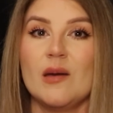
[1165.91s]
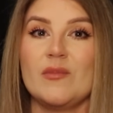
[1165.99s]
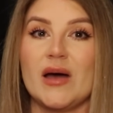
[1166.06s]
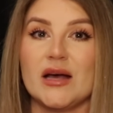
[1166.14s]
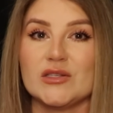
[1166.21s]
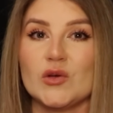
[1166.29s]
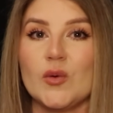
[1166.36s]

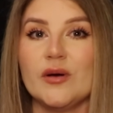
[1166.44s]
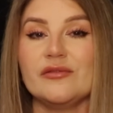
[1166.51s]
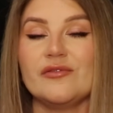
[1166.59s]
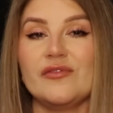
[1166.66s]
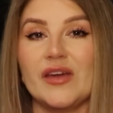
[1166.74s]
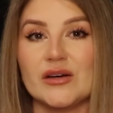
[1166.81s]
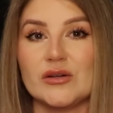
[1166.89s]
Pasqua
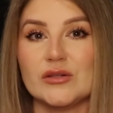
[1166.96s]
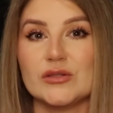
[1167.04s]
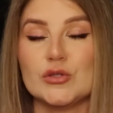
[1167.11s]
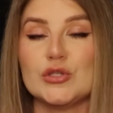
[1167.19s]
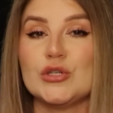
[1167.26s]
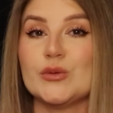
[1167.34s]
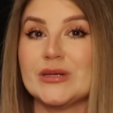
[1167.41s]
failed
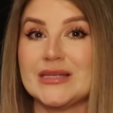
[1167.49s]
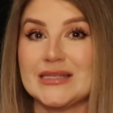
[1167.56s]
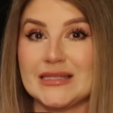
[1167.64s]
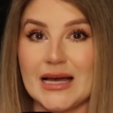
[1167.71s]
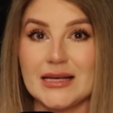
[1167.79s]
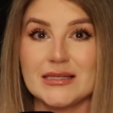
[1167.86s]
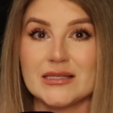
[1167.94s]
to
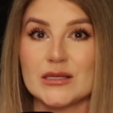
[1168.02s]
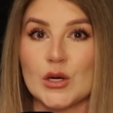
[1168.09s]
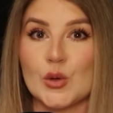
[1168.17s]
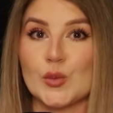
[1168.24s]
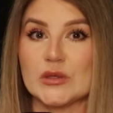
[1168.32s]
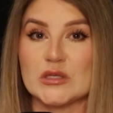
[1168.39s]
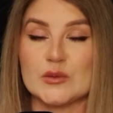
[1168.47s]
assess,
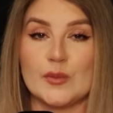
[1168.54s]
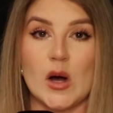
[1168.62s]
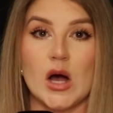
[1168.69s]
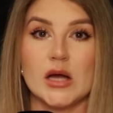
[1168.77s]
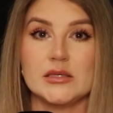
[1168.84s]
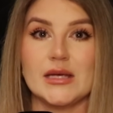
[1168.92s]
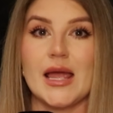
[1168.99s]

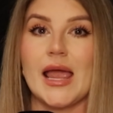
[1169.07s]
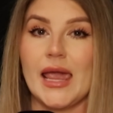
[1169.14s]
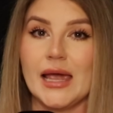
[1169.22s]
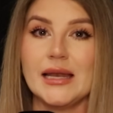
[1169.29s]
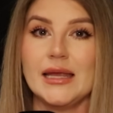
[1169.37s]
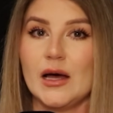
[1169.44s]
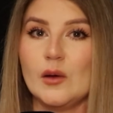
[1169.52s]
respond,
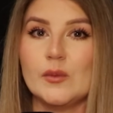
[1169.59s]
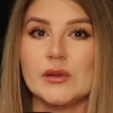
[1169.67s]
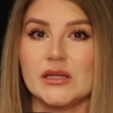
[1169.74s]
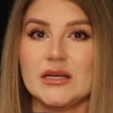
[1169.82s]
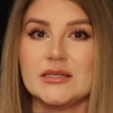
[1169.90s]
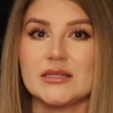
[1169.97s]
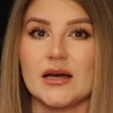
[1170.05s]
and help
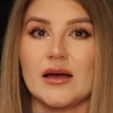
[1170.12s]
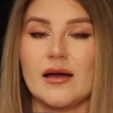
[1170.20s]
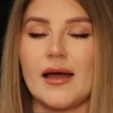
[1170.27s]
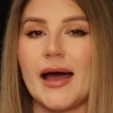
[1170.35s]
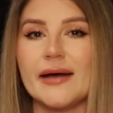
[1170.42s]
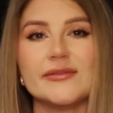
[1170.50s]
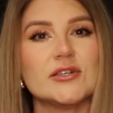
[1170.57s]
Elisa
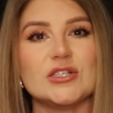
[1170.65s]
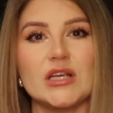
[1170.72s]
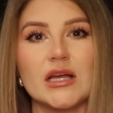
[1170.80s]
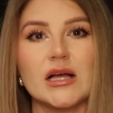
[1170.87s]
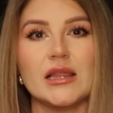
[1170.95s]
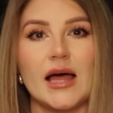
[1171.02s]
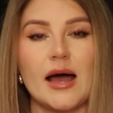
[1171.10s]
after she
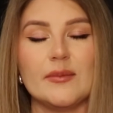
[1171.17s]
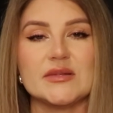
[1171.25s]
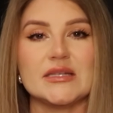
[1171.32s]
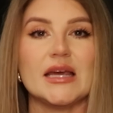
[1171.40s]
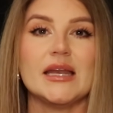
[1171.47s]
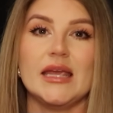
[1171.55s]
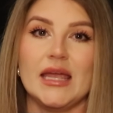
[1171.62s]

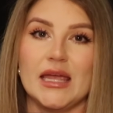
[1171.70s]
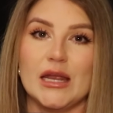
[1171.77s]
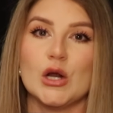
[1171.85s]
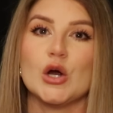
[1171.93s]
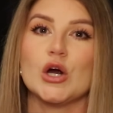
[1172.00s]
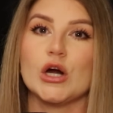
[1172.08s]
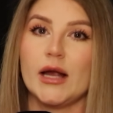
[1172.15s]
collapsed and hit
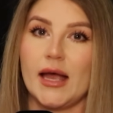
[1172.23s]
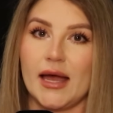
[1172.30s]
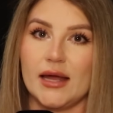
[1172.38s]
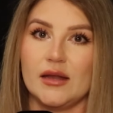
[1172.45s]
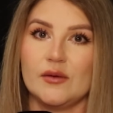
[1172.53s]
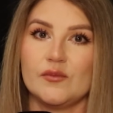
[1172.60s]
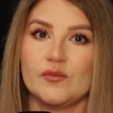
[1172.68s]
her head.